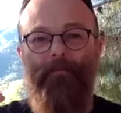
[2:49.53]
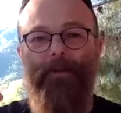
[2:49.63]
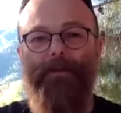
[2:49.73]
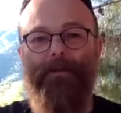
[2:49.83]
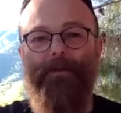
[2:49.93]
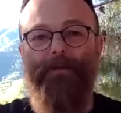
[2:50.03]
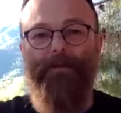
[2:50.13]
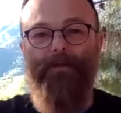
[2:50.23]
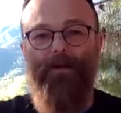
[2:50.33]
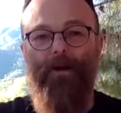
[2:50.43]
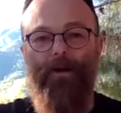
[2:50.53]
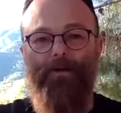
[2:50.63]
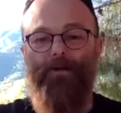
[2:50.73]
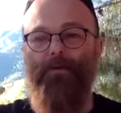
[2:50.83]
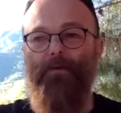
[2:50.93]
this can
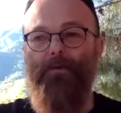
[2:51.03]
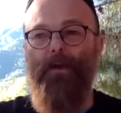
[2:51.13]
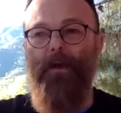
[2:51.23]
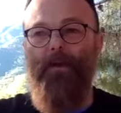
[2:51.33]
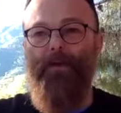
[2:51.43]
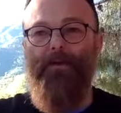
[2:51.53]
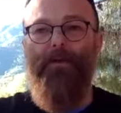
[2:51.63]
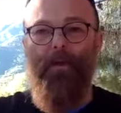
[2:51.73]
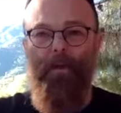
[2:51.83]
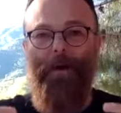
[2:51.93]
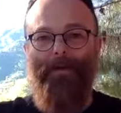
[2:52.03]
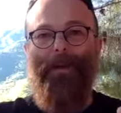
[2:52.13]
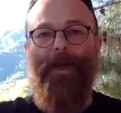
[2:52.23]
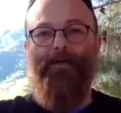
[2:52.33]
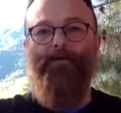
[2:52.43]
start to turn into quite
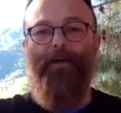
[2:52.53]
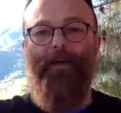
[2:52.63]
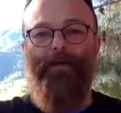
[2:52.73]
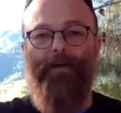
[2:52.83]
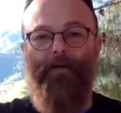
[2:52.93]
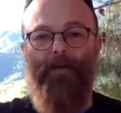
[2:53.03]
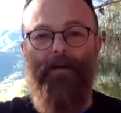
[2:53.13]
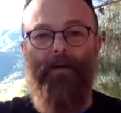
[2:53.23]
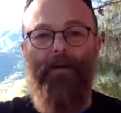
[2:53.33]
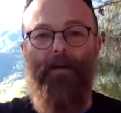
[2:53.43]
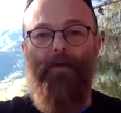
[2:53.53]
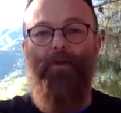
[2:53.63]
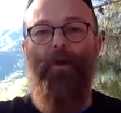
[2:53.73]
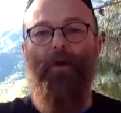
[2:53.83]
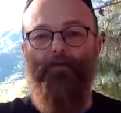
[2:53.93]
an activated
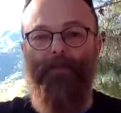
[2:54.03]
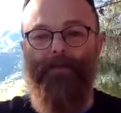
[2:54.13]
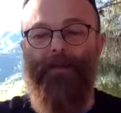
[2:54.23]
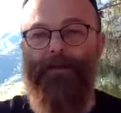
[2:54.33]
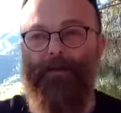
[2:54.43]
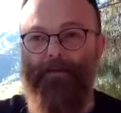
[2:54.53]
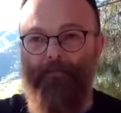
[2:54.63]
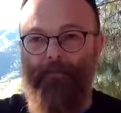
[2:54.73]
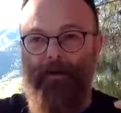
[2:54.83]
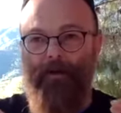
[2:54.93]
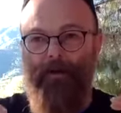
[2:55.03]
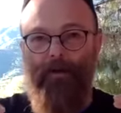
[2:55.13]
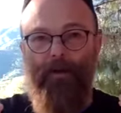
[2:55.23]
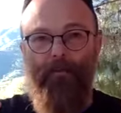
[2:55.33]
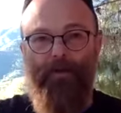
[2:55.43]
nervous system,
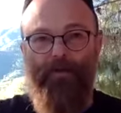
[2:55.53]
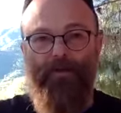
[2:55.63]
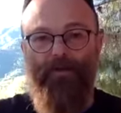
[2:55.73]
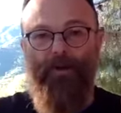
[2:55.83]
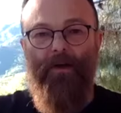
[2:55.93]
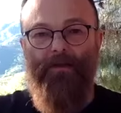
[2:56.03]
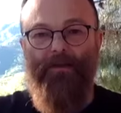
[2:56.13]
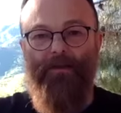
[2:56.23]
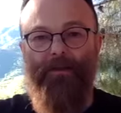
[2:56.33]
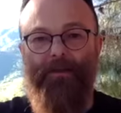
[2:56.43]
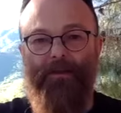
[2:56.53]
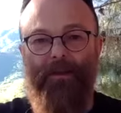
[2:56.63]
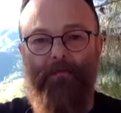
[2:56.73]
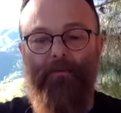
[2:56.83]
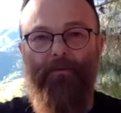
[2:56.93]
which starts to
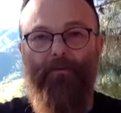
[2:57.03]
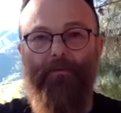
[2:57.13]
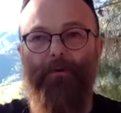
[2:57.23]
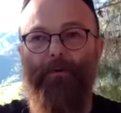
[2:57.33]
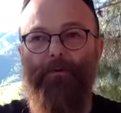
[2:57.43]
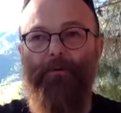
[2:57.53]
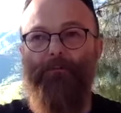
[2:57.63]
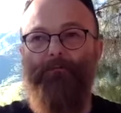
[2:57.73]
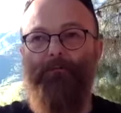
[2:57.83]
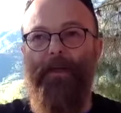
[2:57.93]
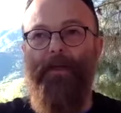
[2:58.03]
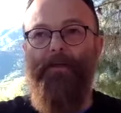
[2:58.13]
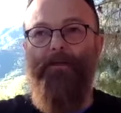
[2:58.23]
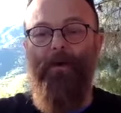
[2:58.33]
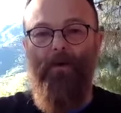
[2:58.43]
seep through
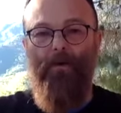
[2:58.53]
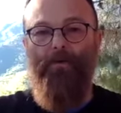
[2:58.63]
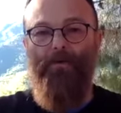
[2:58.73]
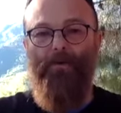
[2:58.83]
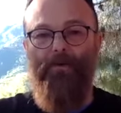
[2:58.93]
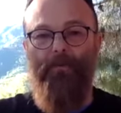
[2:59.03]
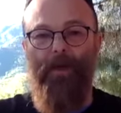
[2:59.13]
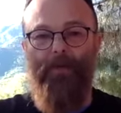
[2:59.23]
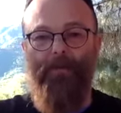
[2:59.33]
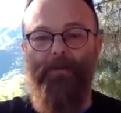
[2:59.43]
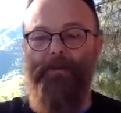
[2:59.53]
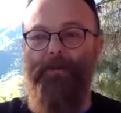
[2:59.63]
into our conscious awareness.